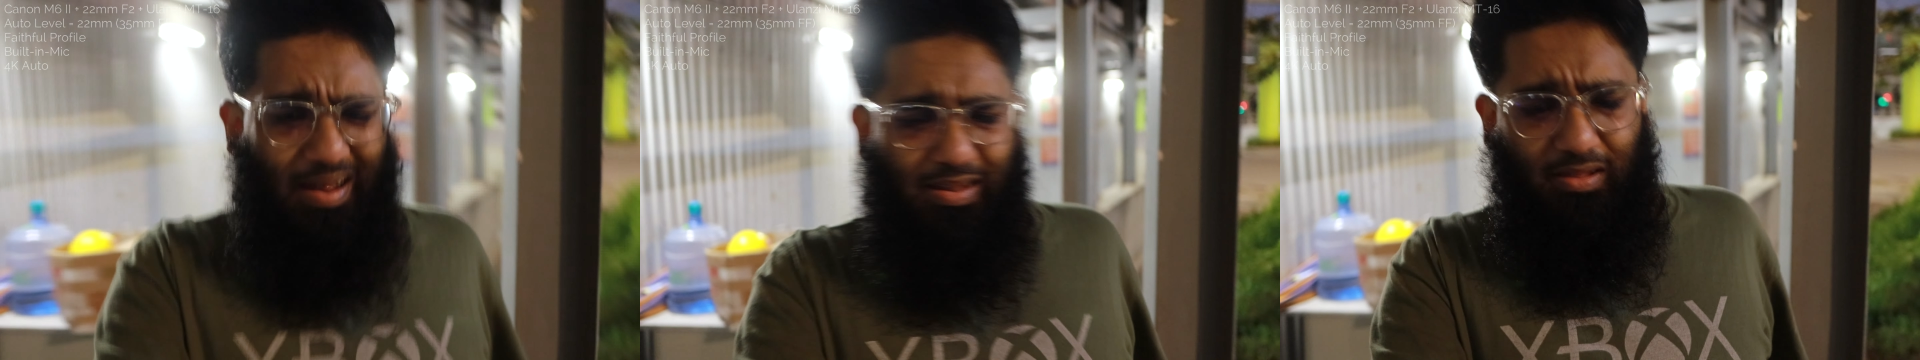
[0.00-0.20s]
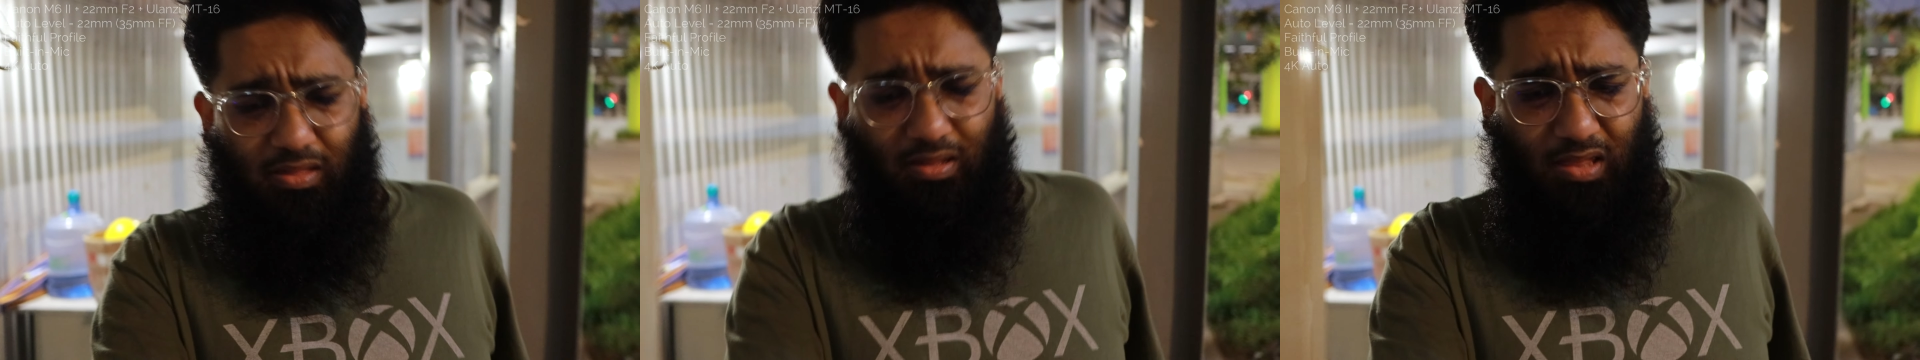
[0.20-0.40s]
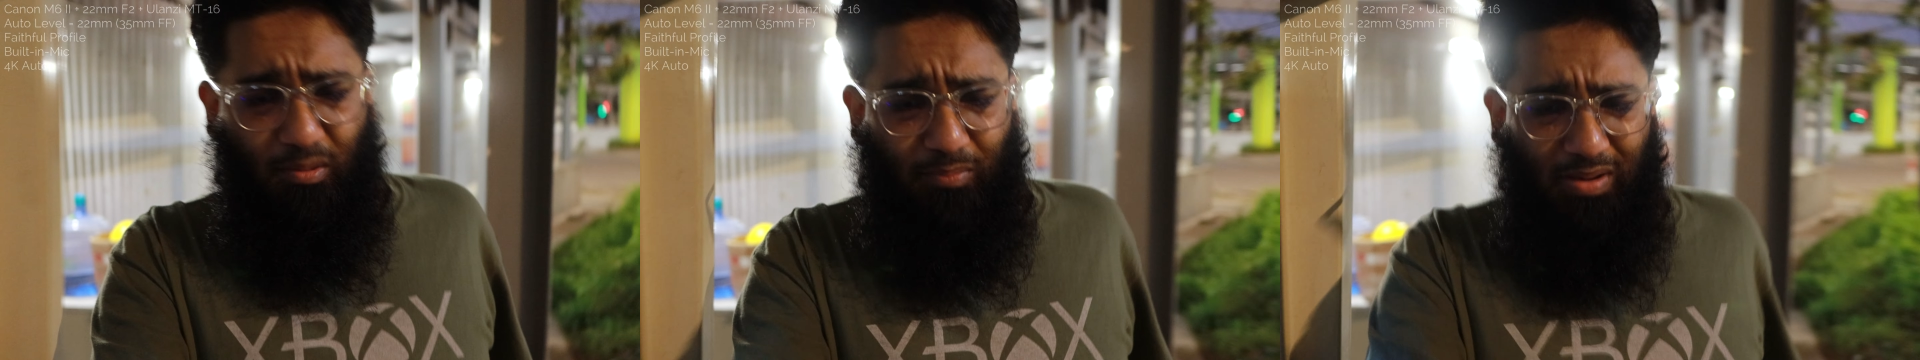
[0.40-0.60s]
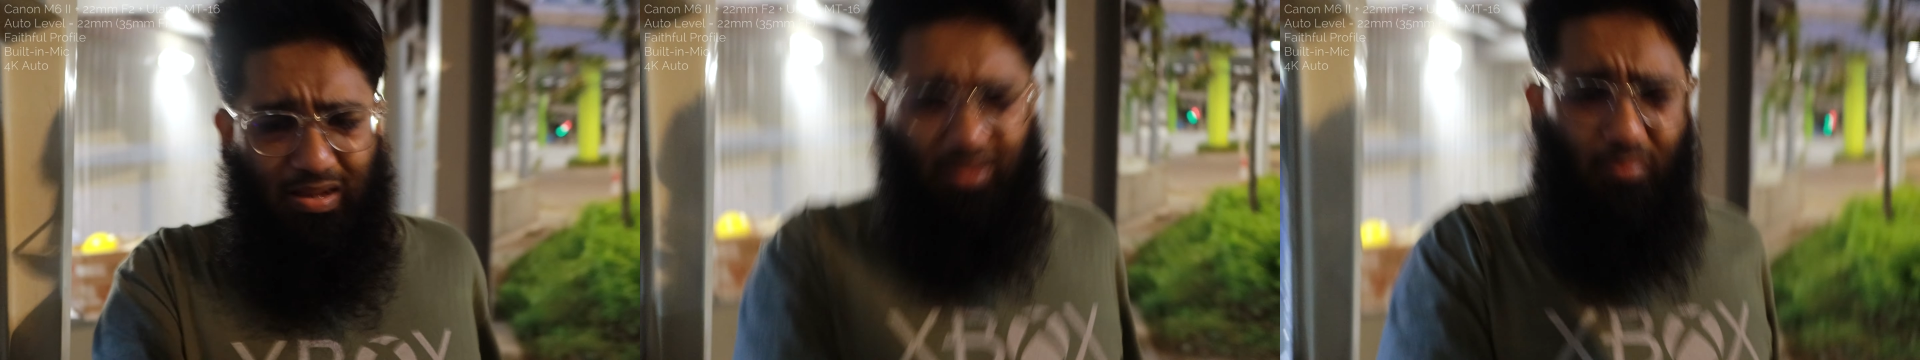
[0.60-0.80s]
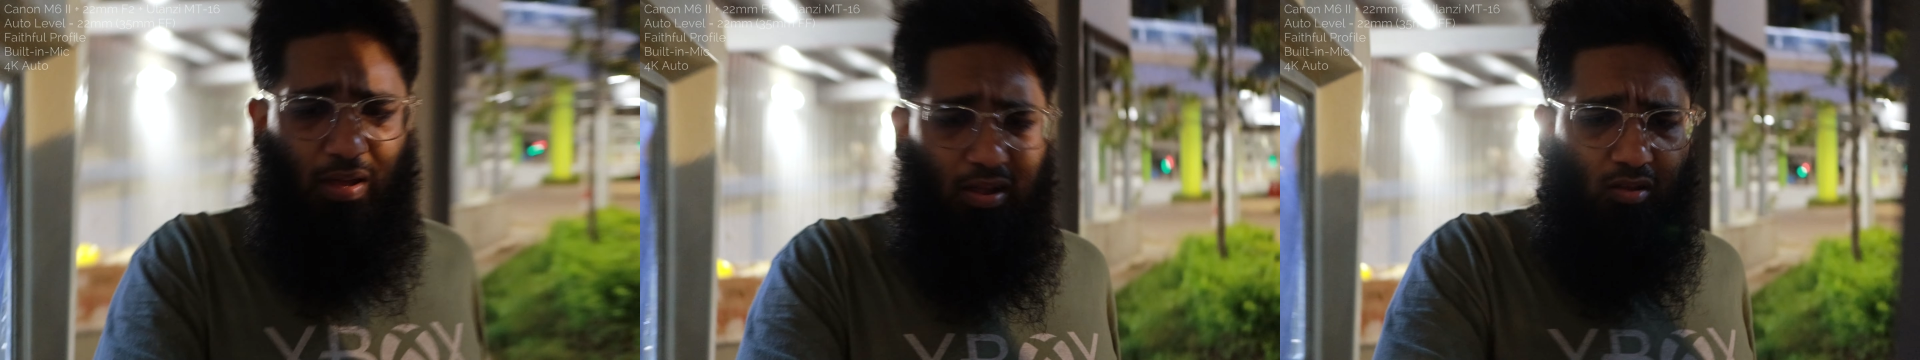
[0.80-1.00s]
This is a
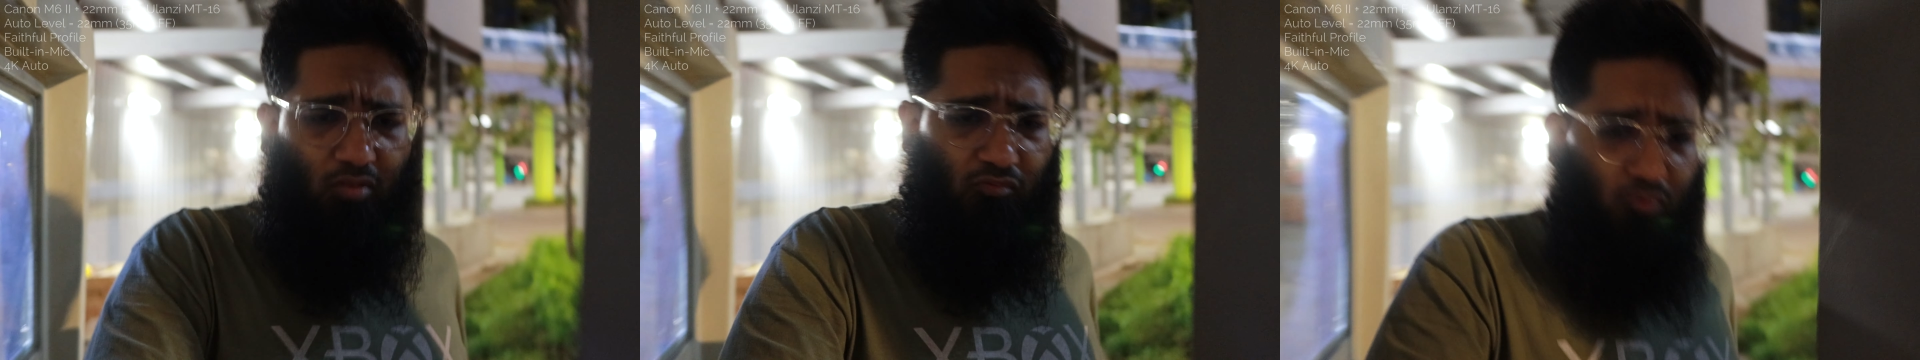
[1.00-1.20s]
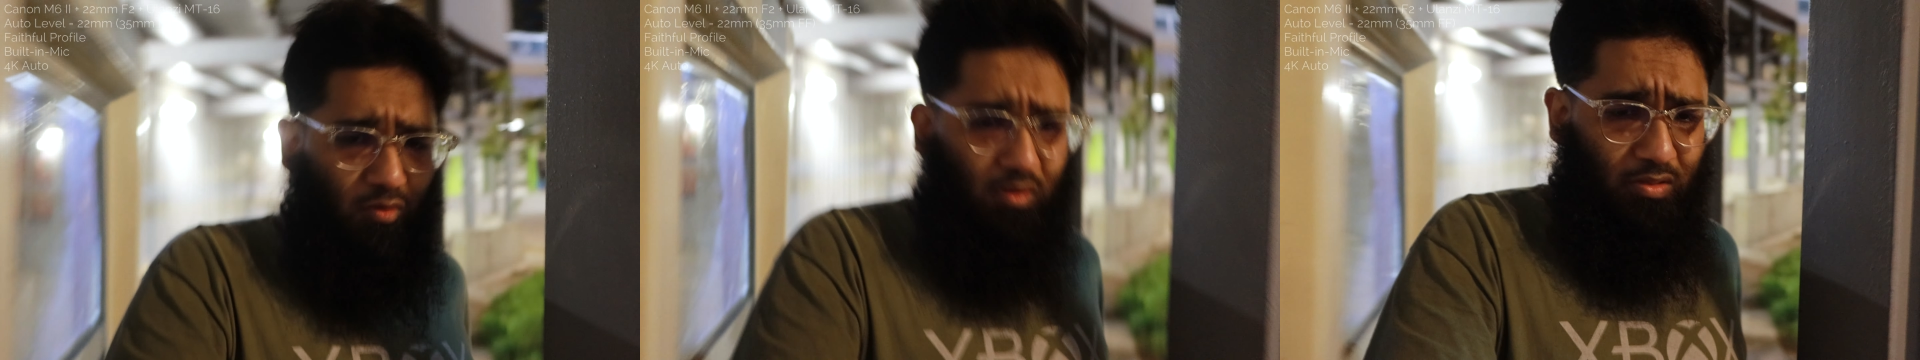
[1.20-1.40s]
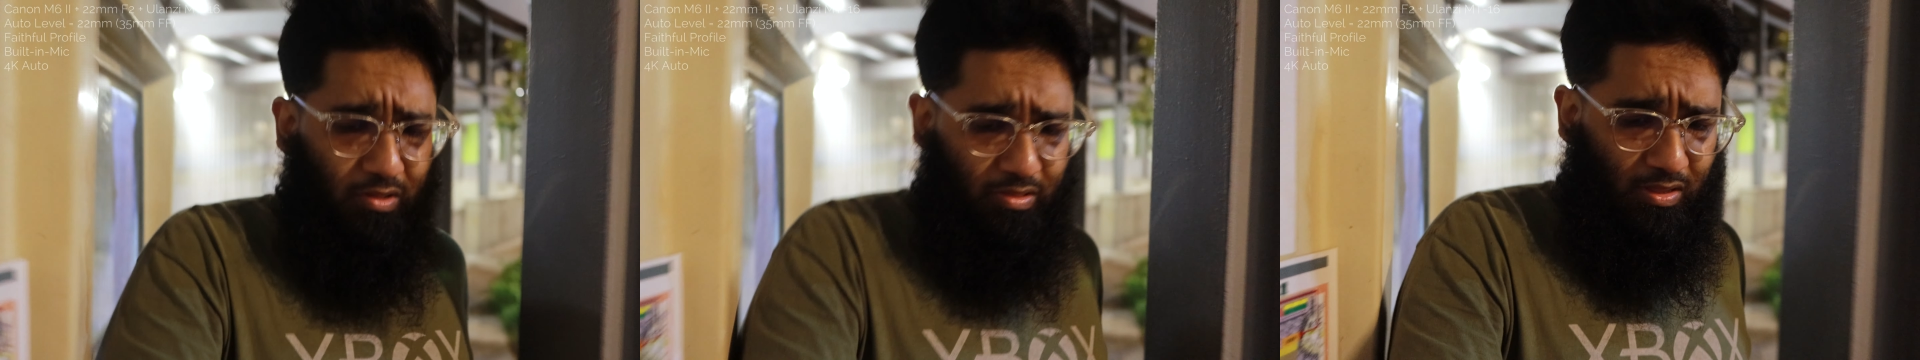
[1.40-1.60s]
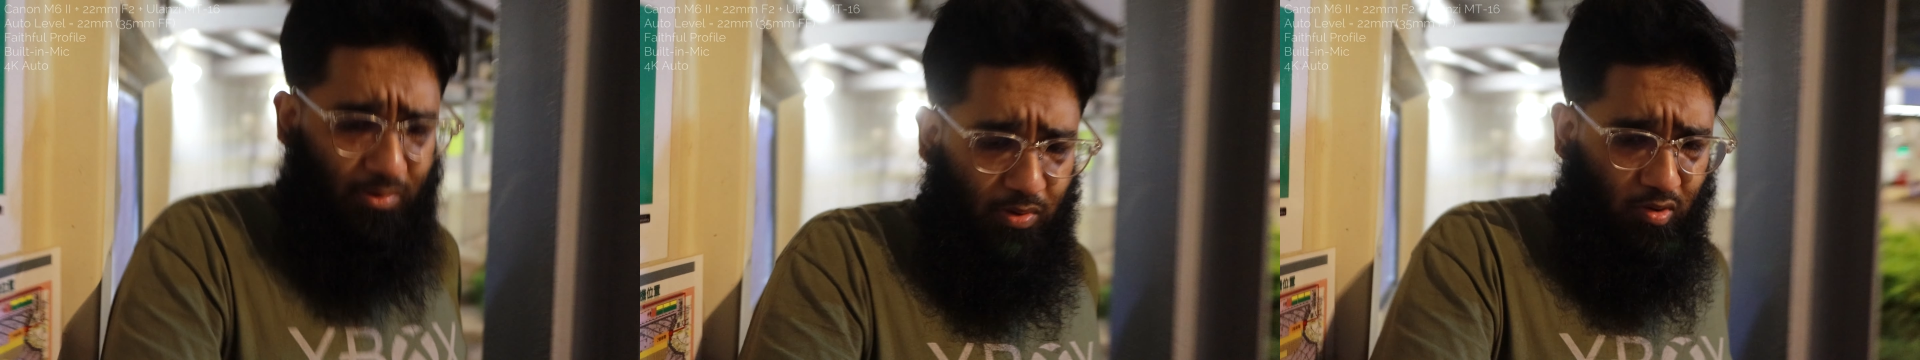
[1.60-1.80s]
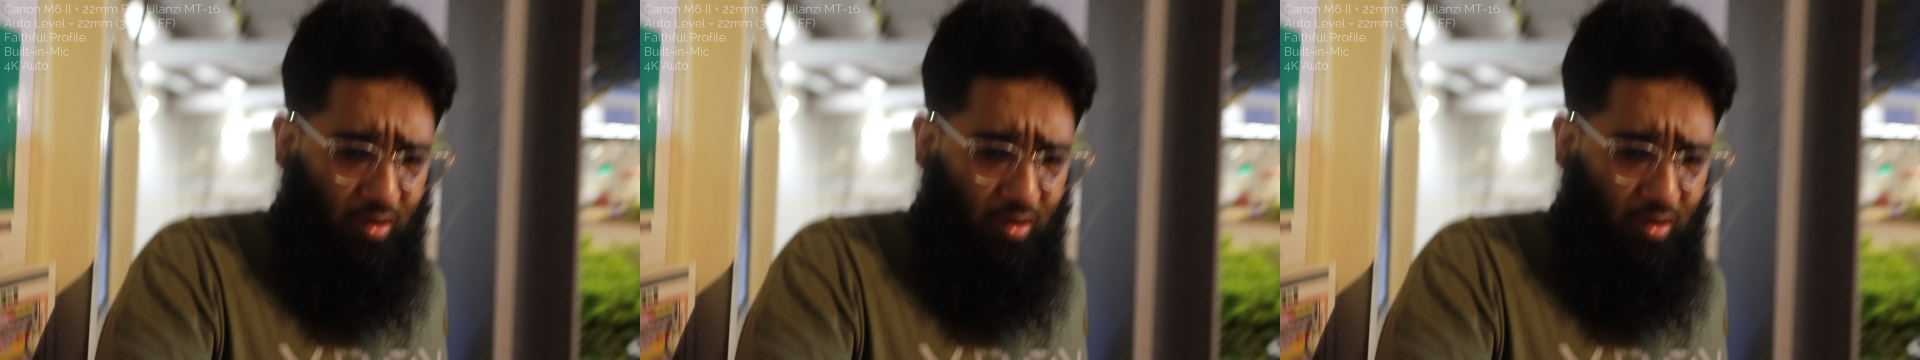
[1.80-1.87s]
built-in microphone. This time I